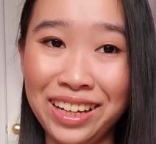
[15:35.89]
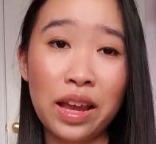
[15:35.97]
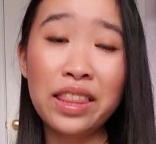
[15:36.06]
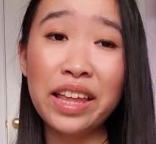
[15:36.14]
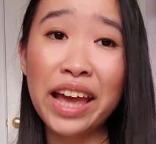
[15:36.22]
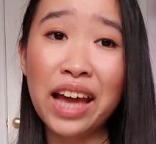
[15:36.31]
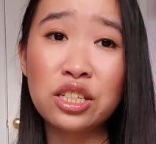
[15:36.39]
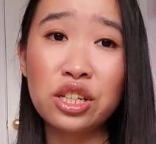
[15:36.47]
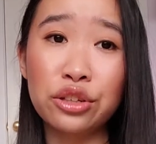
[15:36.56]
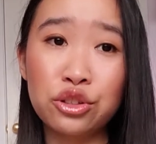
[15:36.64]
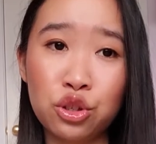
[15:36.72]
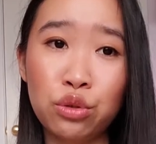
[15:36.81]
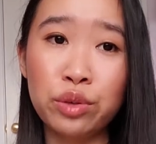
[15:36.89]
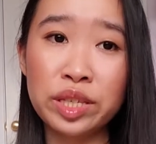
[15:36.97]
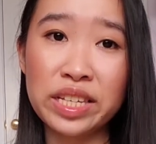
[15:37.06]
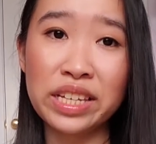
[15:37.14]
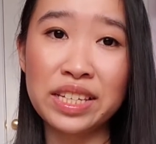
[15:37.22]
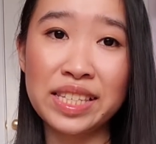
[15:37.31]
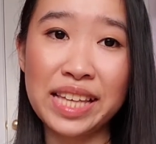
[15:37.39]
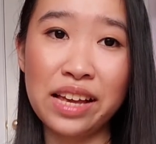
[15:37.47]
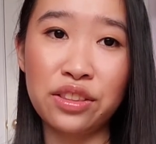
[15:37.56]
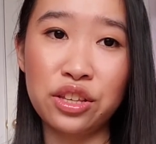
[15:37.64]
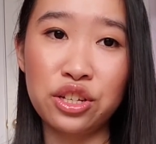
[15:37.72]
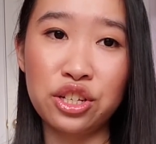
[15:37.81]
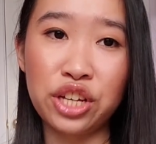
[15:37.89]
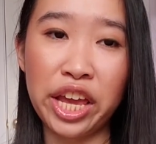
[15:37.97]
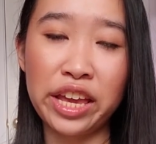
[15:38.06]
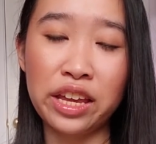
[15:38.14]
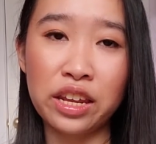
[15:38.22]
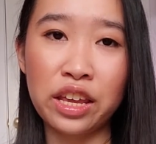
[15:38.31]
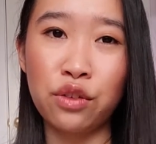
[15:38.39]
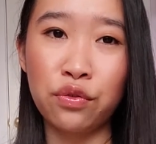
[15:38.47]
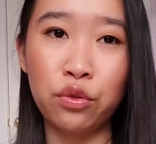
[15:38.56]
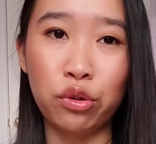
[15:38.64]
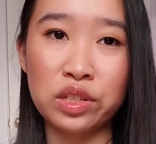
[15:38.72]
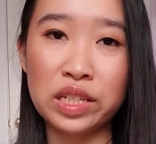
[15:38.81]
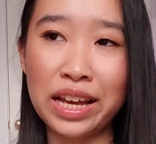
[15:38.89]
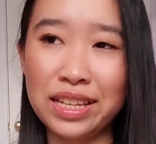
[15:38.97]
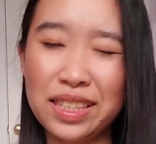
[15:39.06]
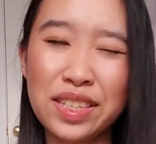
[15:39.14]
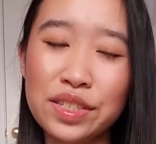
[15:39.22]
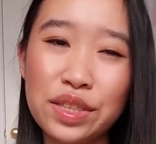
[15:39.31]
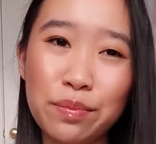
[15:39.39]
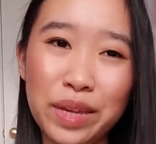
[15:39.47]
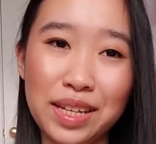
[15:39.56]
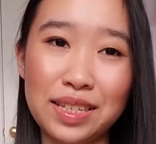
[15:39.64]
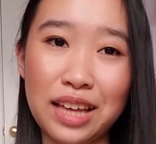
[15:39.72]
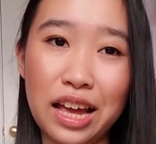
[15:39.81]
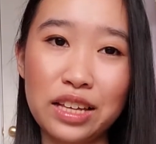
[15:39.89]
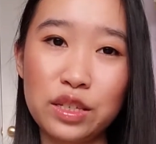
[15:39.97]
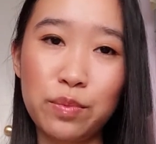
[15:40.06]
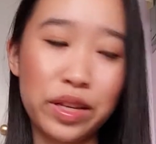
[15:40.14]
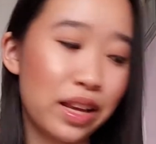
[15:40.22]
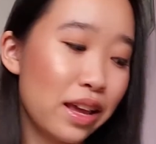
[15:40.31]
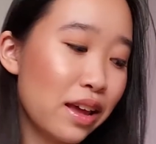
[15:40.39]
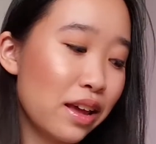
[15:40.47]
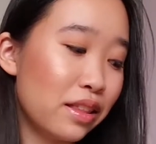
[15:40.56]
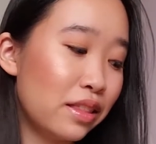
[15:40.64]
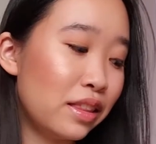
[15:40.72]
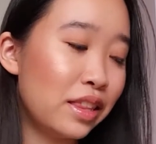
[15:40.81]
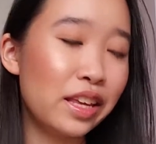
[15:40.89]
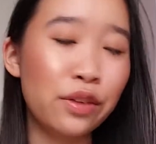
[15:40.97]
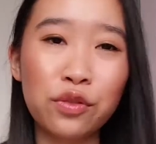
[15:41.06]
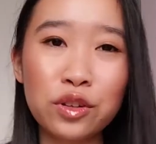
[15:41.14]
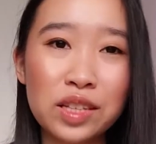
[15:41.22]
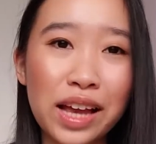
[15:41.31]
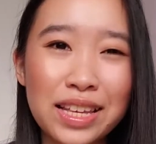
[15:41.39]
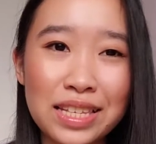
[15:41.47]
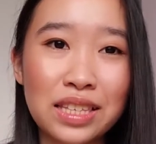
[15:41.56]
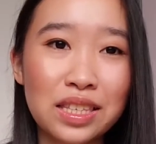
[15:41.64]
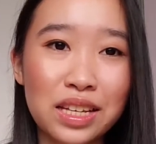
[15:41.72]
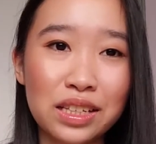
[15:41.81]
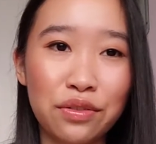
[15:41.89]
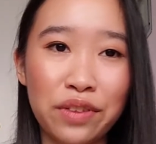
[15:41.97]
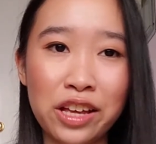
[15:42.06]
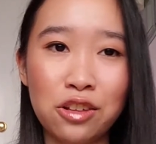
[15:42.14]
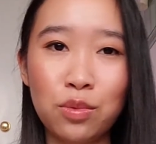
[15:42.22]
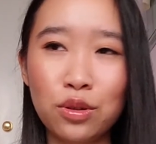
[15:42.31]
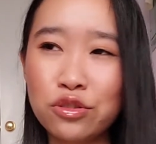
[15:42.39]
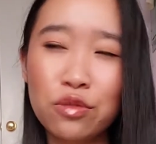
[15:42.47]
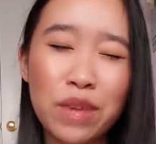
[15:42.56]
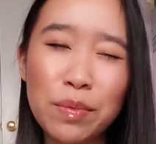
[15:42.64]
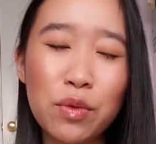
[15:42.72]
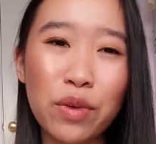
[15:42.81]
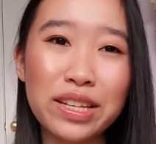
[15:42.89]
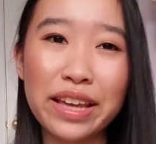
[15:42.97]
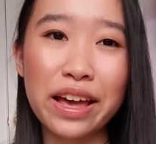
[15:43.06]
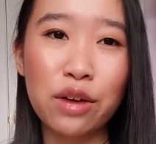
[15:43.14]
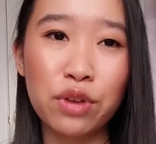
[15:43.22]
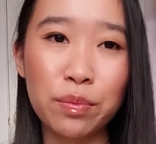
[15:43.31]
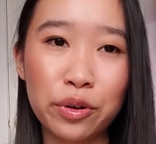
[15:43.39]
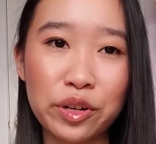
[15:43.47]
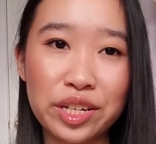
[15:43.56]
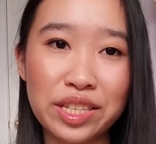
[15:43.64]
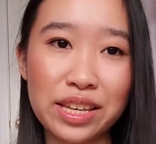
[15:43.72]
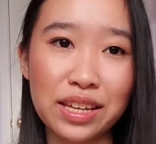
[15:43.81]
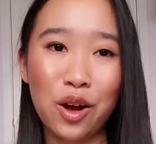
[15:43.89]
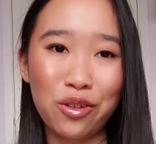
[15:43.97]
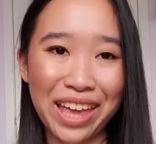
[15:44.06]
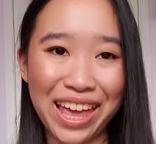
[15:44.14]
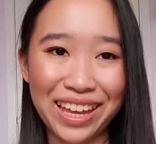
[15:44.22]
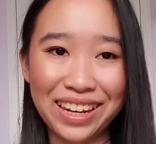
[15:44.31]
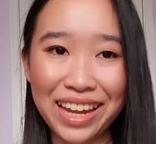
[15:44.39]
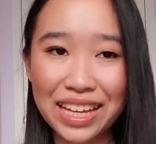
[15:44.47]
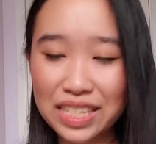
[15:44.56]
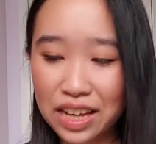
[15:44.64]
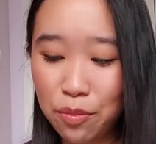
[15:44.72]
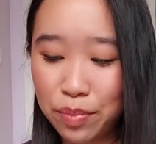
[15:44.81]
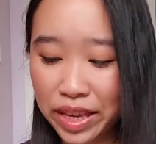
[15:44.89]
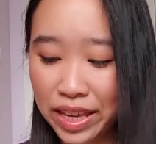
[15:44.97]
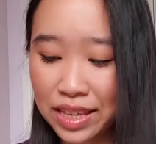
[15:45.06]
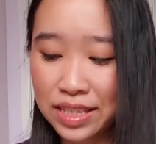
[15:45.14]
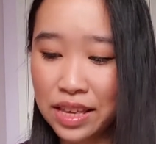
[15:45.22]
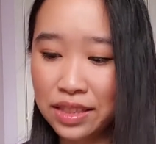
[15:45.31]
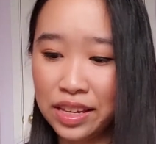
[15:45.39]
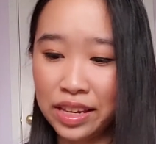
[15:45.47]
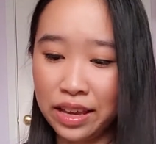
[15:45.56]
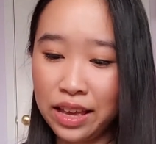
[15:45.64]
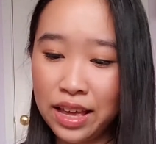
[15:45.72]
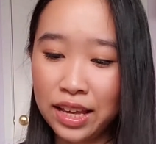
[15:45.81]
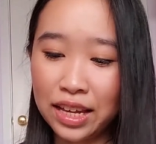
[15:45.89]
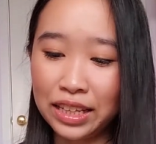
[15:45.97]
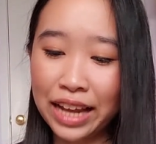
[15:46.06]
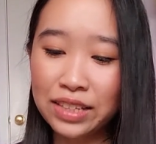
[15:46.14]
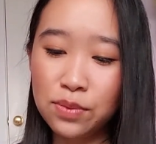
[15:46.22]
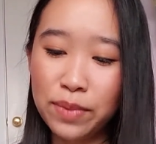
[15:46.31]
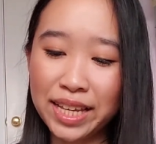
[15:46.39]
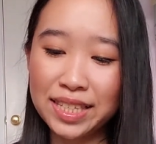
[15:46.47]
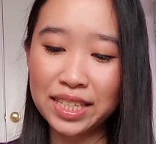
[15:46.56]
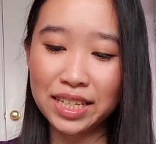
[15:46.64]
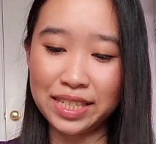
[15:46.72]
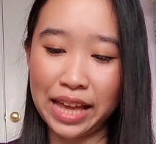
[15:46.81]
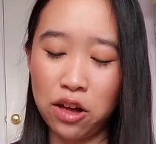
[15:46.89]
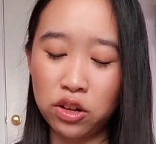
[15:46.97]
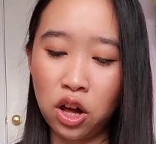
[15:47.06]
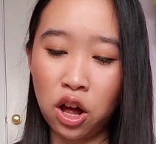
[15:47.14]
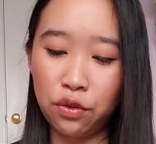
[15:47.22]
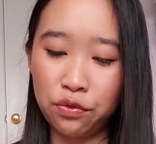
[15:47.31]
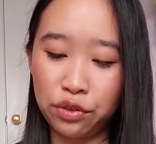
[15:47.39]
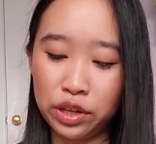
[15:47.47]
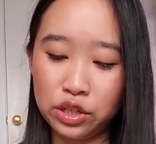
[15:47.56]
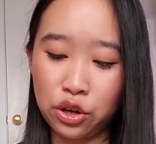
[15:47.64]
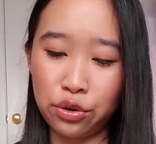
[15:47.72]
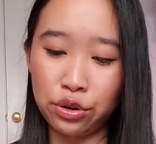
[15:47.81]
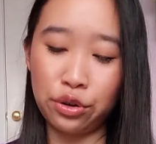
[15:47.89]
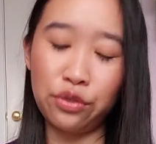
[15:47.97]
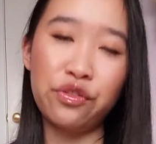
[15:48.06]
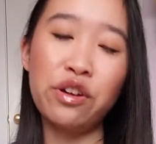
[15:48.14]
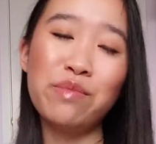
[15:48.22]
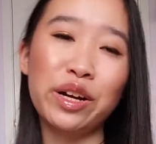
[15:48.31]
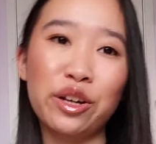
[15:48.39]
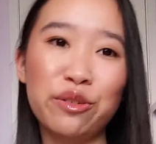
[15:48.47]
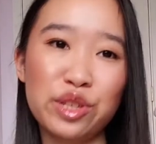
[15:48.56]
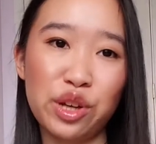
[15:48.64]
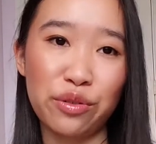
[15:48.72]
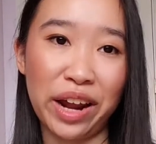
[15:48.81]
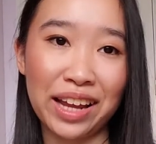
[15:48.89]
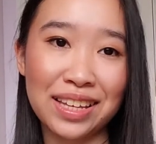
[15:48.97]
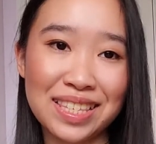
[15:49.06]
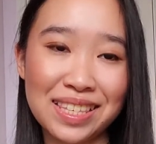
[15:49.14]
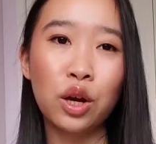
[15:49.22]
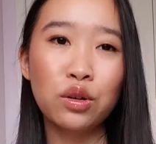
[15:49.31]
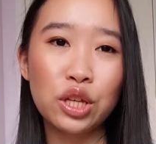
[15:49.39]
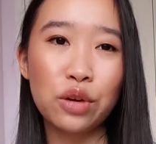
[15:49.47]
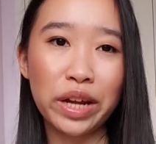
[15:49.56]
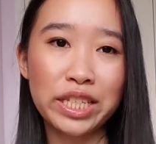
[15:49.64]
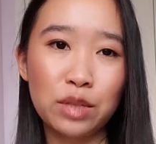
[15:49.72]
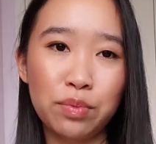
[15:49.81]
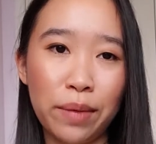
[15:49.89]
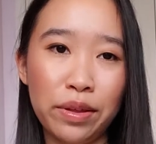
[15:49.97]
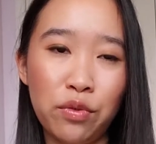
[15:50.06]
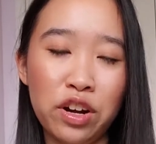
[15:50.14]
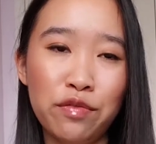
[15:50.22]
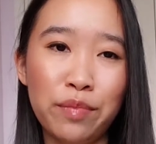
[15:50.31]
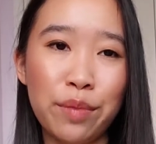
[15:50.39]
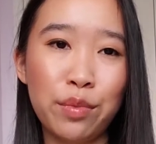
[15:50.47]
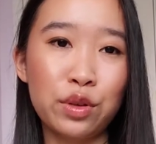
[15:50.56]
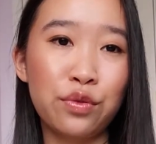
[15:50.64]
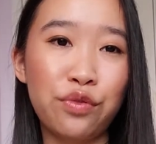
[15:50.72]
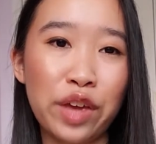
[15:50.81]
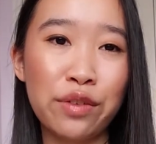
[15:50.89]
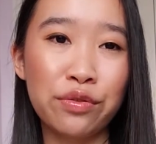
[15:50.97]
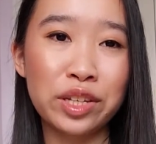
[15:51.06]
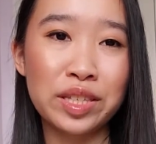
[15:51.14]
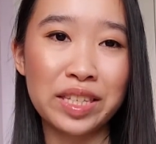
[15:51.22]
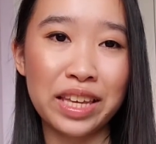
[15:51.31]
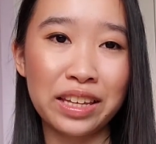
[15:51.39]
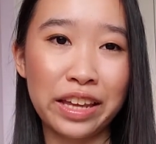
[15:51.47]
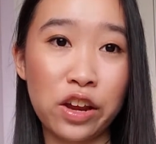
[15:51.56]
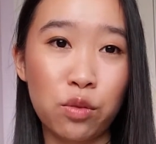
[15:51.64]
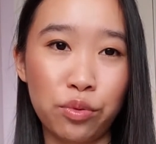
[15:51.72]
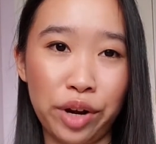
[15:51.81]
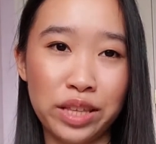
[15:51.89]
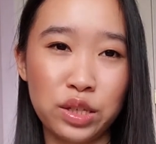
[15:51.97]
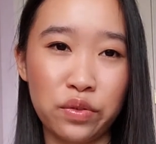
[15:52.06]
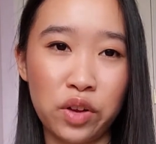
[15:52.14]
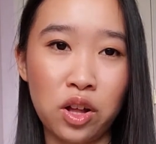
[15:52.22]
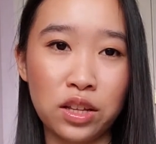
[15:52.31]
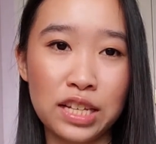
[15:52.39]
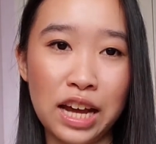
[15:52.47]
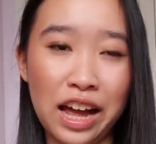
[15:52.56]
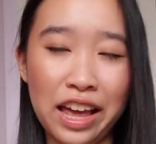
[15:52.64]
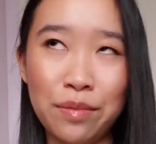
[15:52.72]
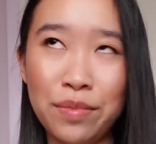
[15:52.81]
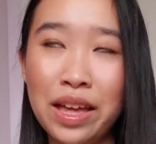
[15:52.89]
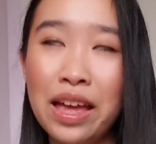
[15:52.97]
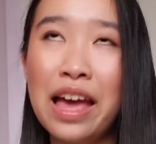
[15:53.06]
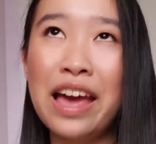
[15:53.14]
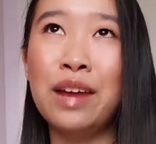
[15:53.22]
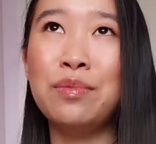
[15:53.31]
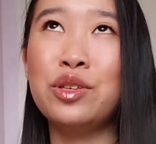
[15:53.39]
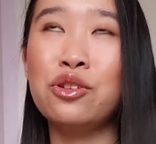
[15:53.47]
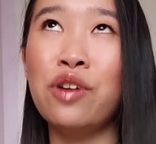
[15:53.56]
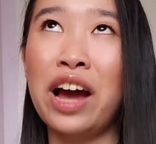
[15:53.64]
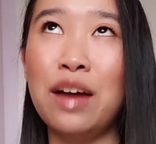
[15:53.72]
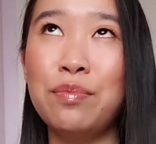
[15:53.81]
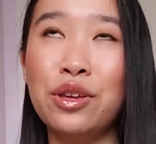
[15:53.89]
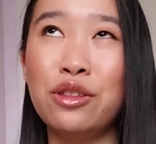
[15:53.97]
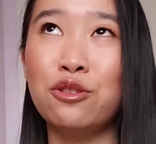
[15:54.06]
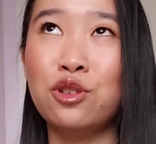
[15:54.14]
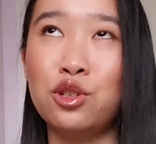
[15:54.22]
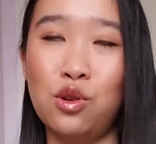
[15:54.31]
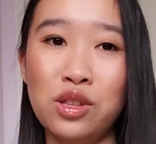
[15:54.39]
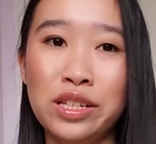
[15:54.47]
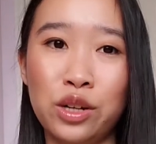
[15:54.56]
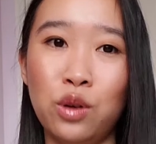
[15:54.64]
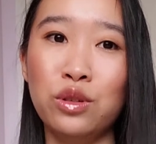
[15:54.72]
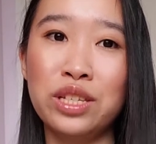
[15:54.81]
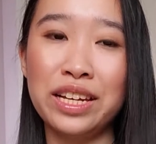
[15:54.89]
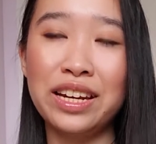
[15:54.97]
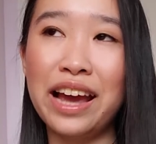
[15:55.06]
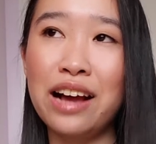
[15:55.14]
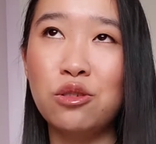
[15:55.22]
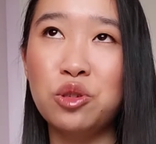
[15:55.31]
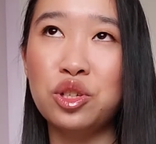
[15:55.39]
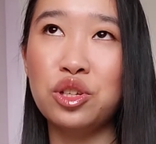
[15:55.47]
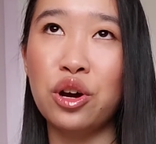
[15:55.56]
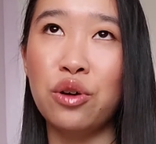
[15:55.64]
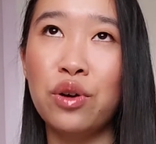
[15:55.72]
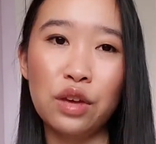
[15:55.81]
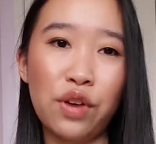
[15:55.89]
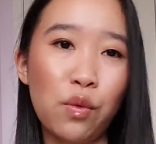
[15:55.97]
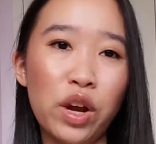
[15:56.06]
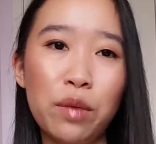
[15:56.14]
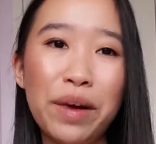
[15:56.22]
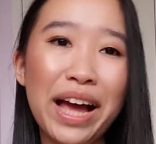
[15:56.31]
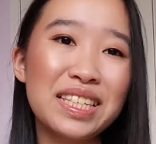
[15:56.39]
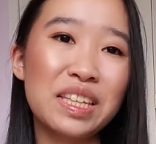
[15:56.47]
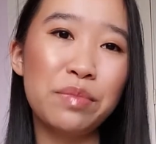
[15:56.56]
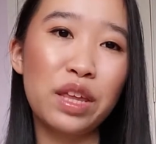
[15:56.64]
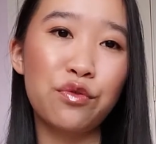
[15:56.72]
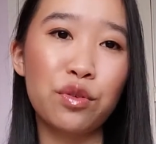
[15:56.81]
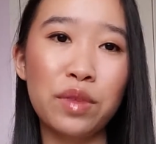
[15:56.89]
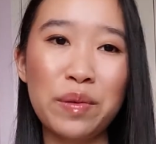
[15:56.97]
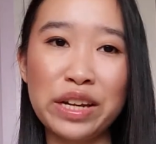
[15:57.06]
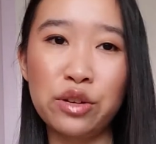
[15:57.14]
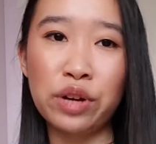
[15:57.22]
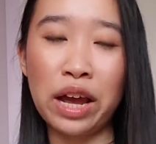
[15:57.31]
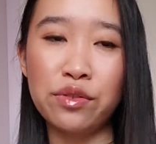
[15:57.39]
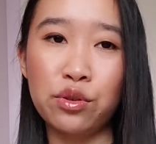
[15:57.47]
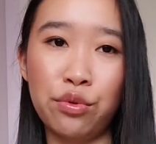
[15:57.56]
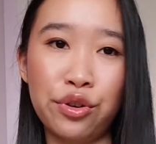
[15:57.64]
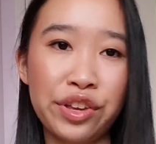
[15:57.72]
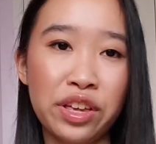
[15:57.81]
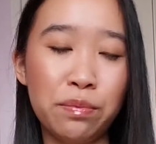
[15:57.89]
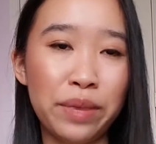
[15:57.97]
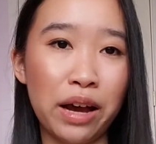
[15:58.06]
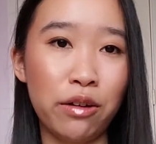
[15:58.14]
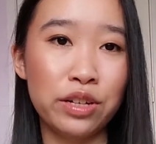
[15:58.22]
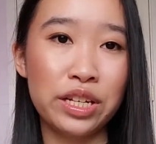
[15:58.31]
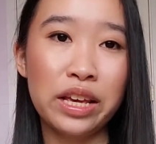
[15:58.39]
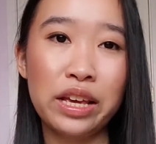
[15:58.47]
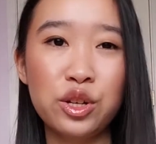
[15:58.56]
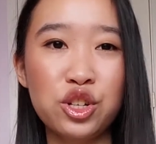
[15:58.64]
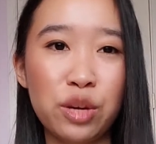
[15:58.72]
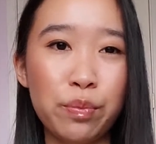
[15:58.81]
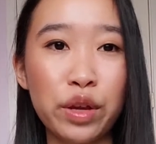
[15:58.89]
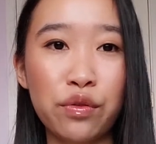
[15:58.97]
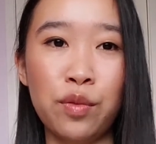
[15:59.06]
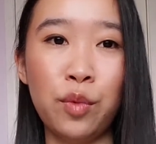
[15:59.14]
And they actually do still sell this shade in a full size. This is the mini size, but the full size is still available, so maybe one day I'll repurchase it. Okay, next up is the Galactomyces alcohol-free toner from CosRx. CosRx is probably one of my most favorite skincare brands of all time, and I'm so happy they're sold at Ulta now, so if I want to buy something from them, I don't have to worry about shipping from